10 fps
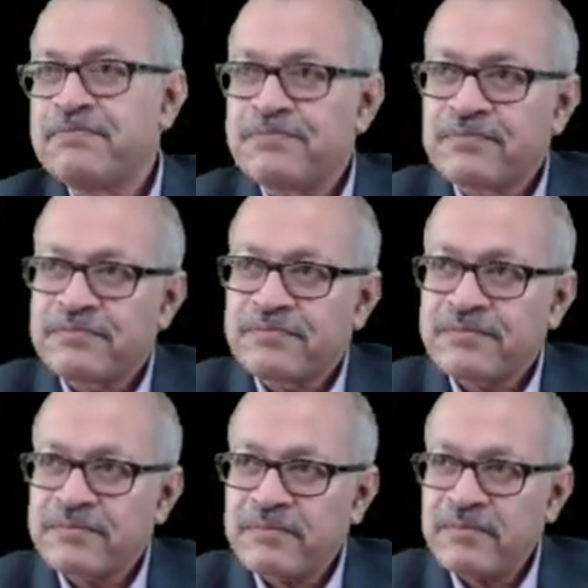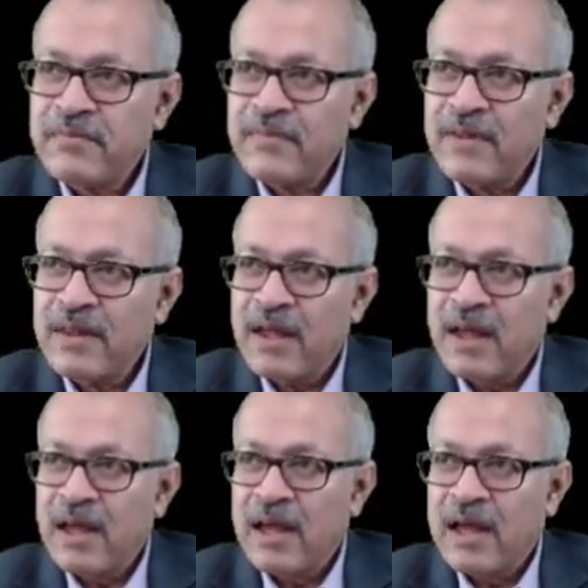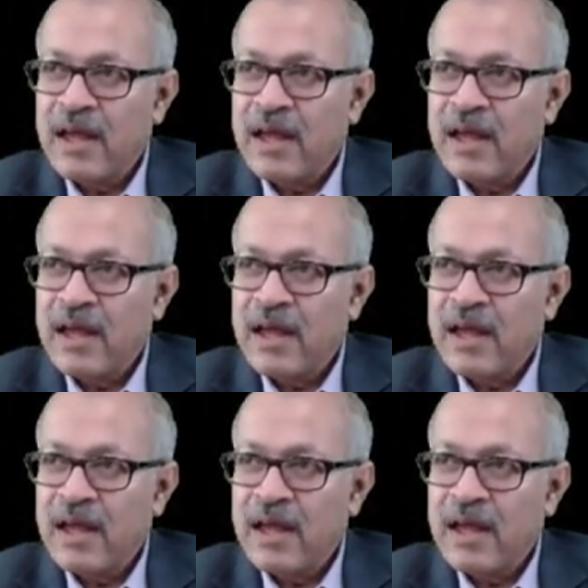(silence)